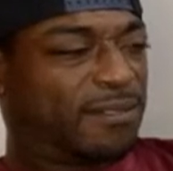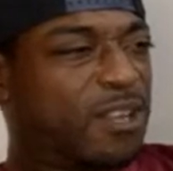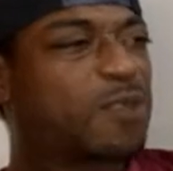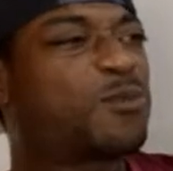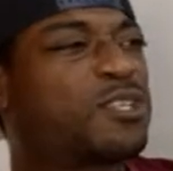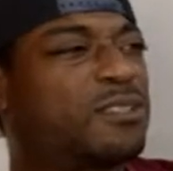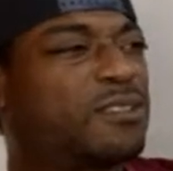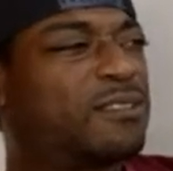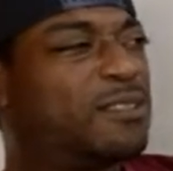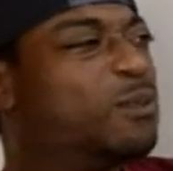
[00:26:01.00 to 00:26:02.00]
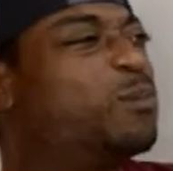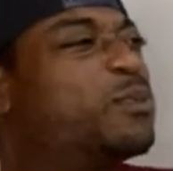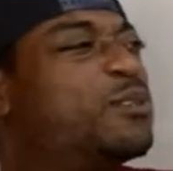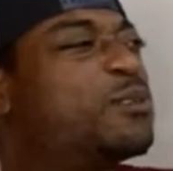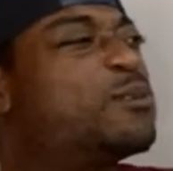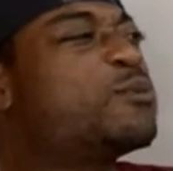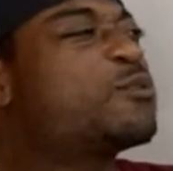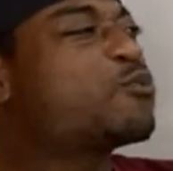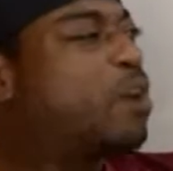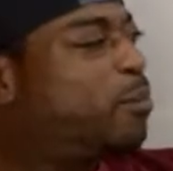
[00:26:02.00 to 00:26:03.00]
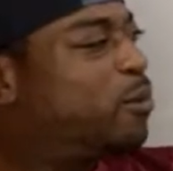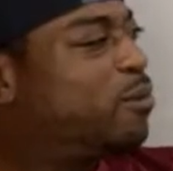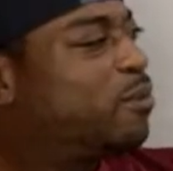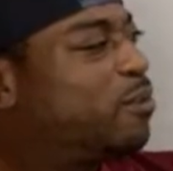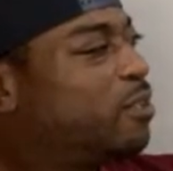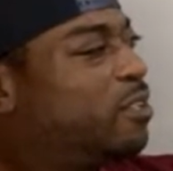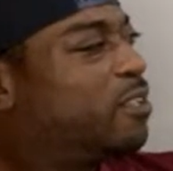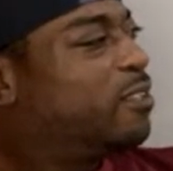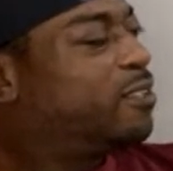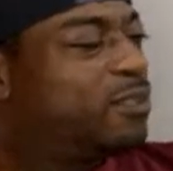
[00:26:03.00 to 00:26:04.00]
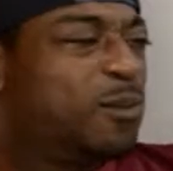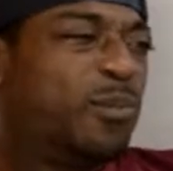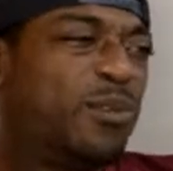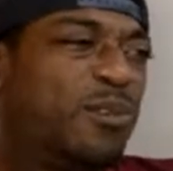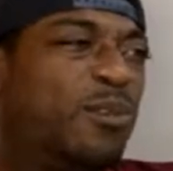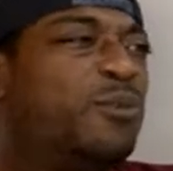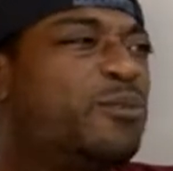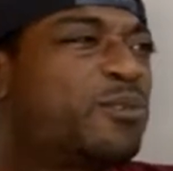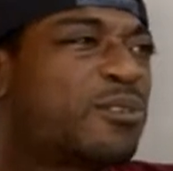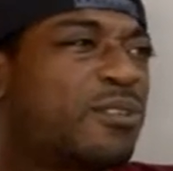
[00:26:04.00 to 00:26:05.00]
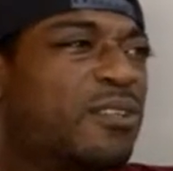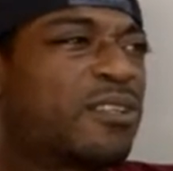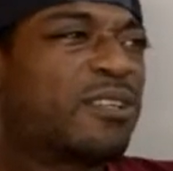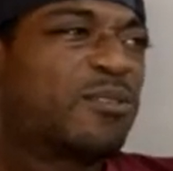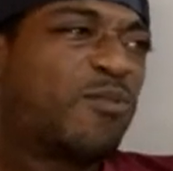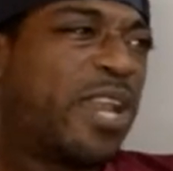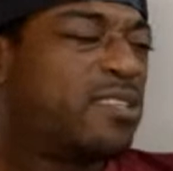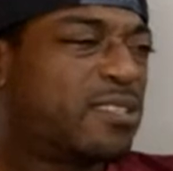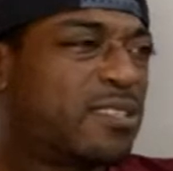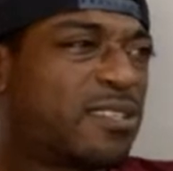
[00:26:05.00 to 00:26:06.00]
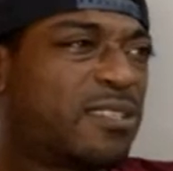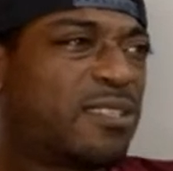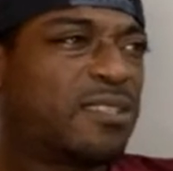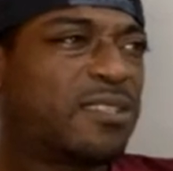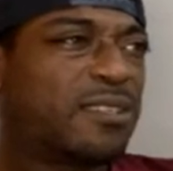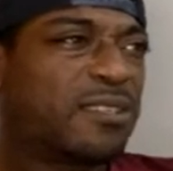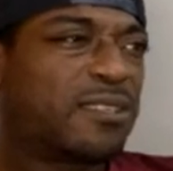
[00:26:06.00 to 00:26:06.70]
You know what I mean? Do you produce trouble? Do you produce righteousness?